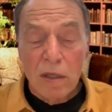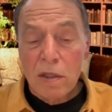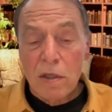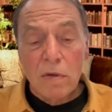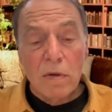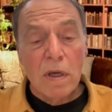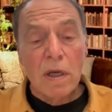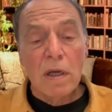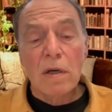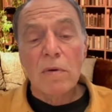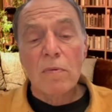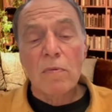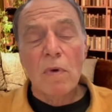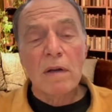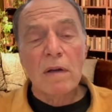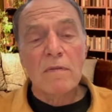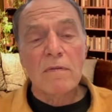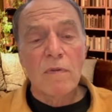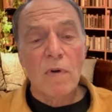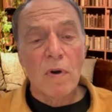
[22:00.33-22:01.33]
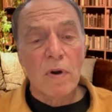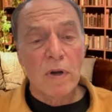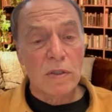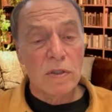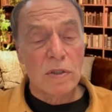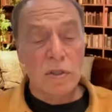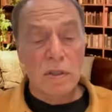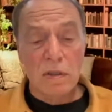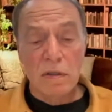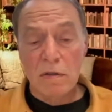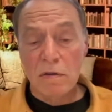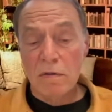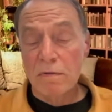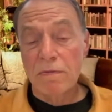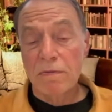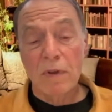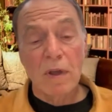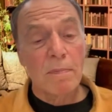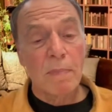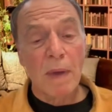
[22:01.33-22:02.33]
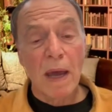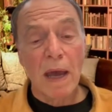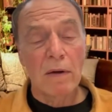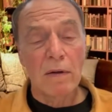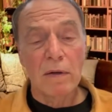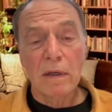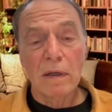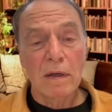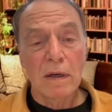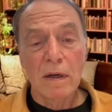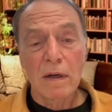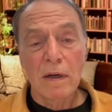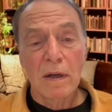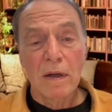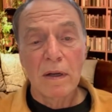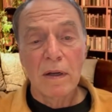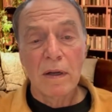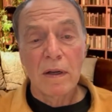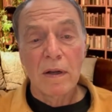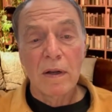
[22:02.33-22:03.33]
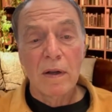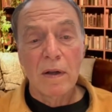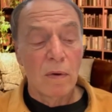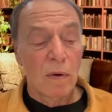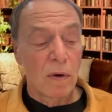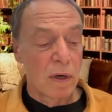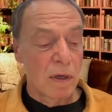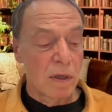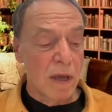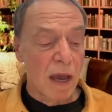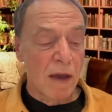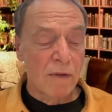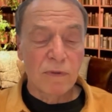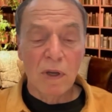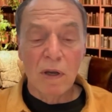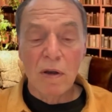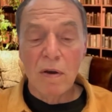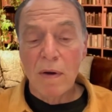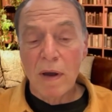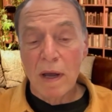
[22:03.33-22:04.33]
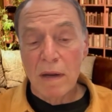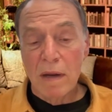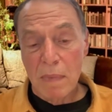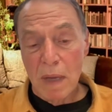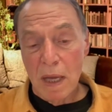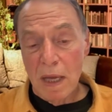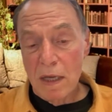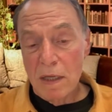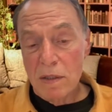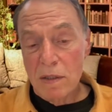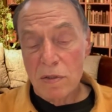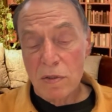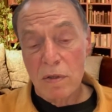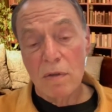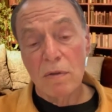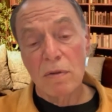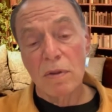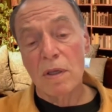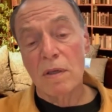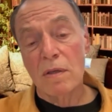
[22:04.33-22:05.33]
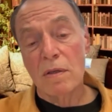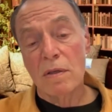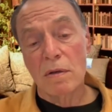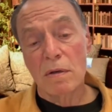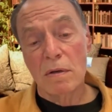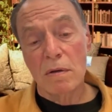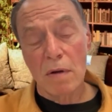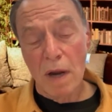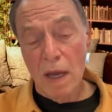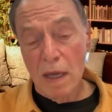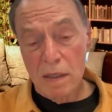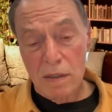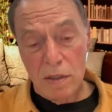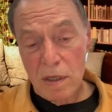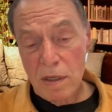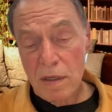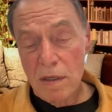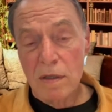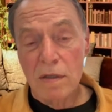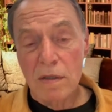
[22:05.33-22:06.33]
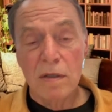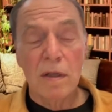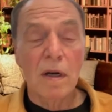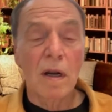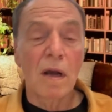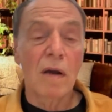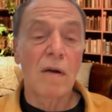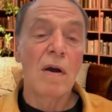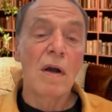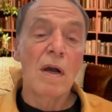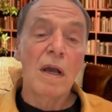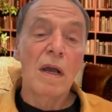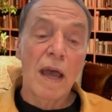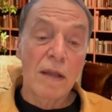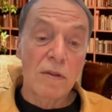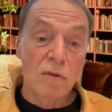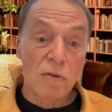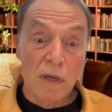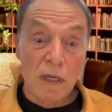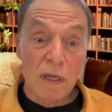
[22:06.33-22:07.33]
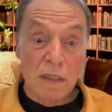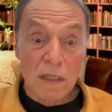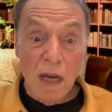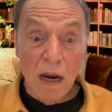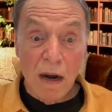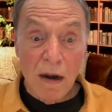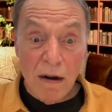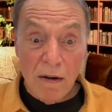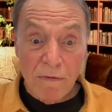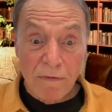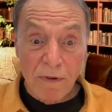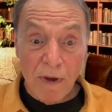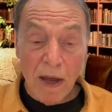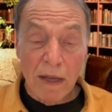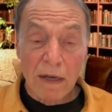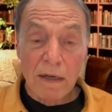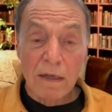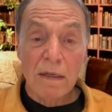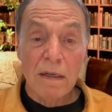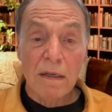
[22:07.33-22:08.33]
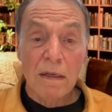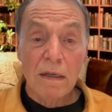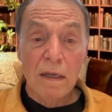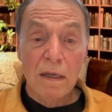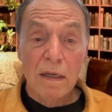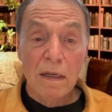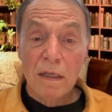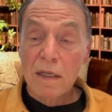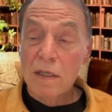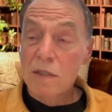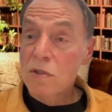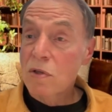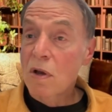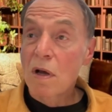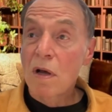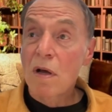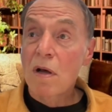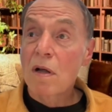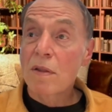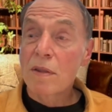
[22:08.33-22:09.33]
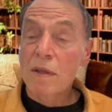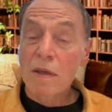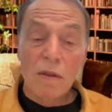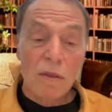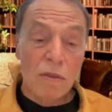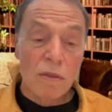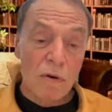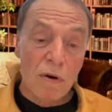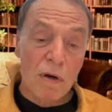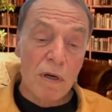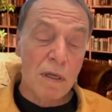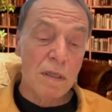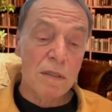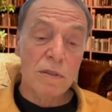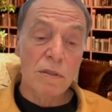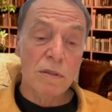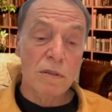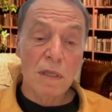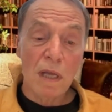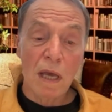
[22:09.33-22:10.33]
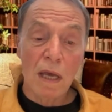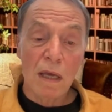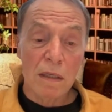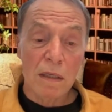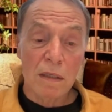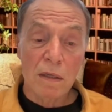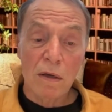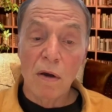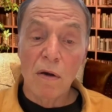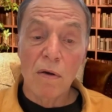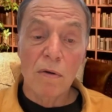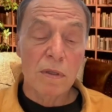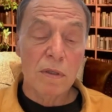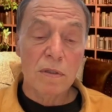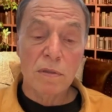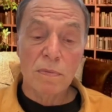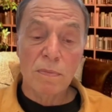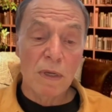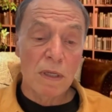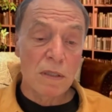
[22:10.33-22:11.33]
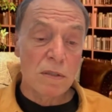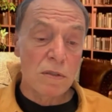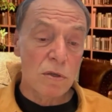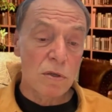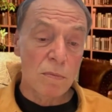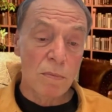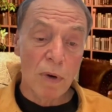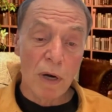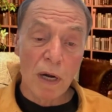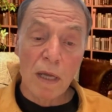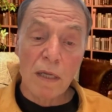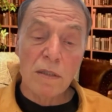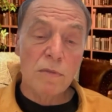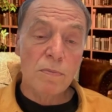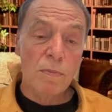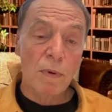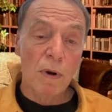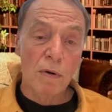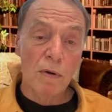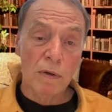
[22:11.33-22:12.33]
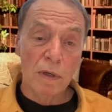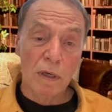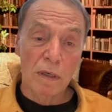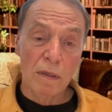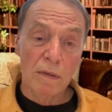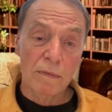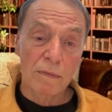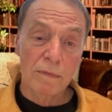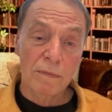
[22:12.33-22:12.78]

you hear one voice, you flip out, or you have to go on meds, or you think you're crazy, or, and you get terrified because all the authorities are telling you, oh, this means your brain's broken.